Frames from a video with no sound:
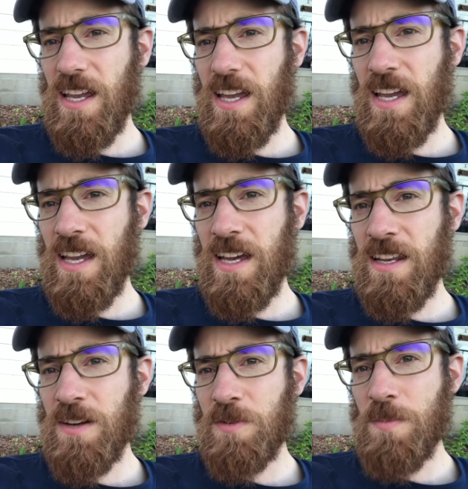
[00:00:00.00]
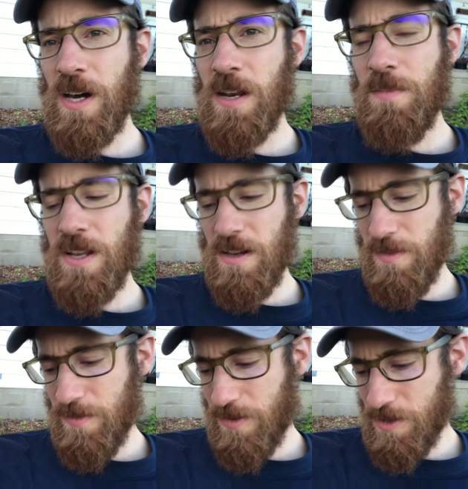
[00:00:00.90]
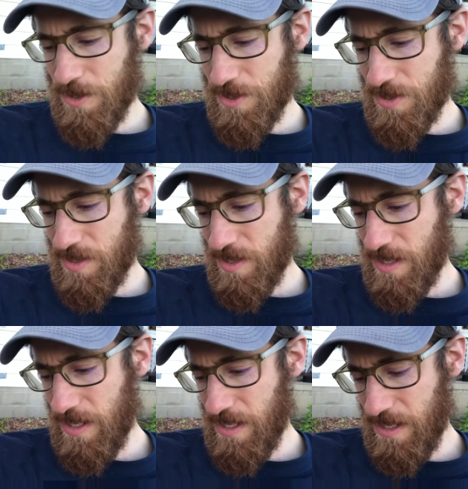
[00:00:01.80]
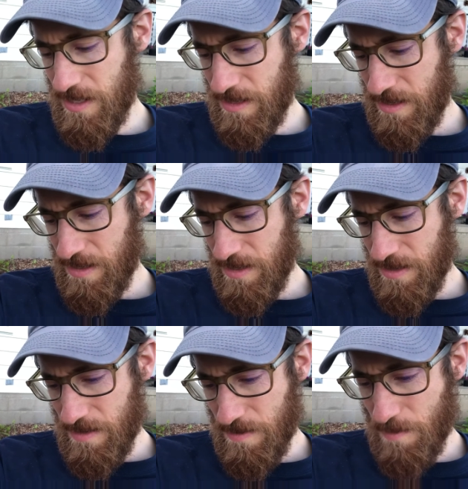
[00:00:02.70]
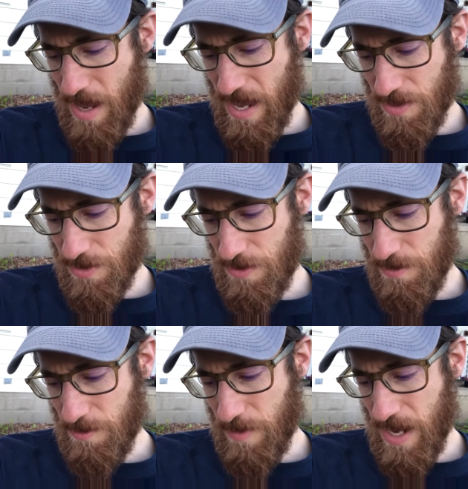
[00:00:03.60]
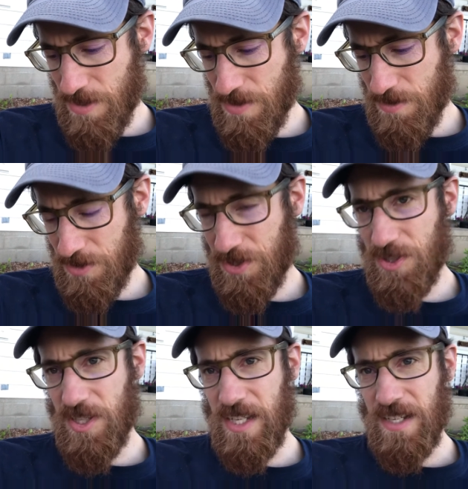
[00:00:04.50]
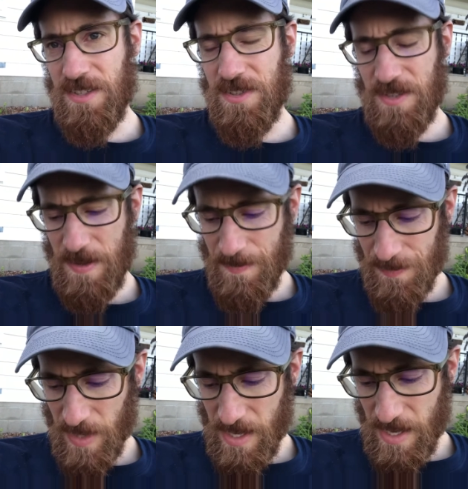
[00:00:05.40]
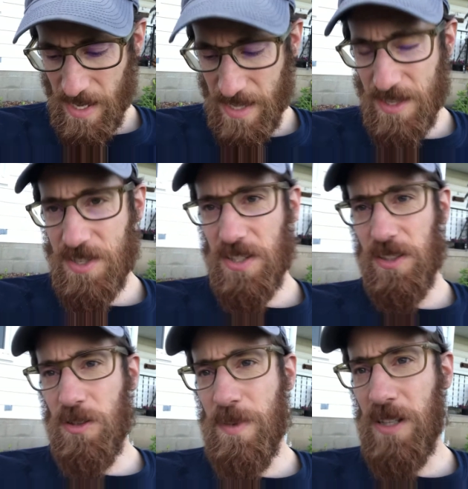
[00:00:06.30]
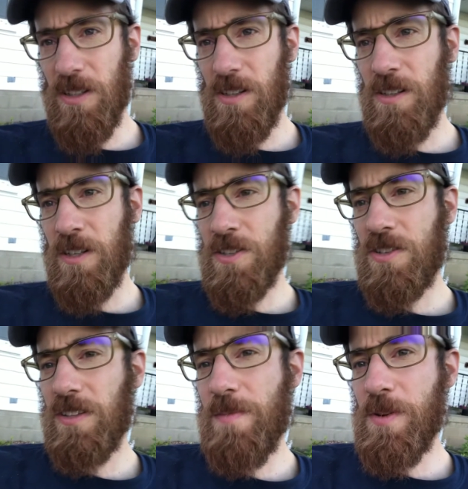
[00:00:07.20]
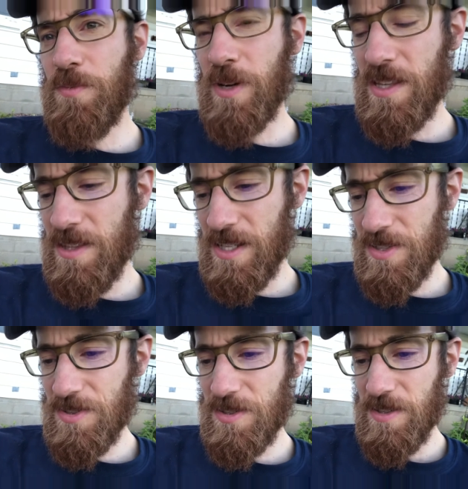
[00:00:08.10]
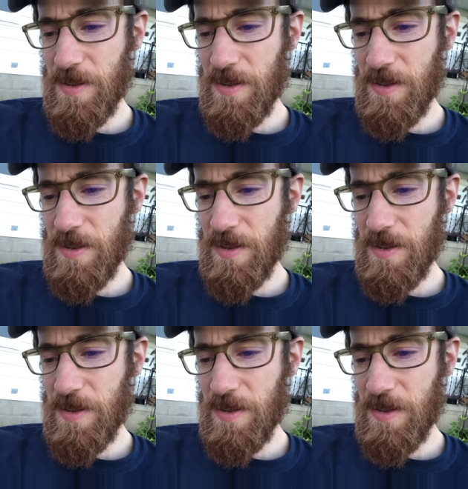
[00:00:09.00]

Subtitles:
And it reminded me of a verse in Matthew 6. And this is a little bit long, so let me read this.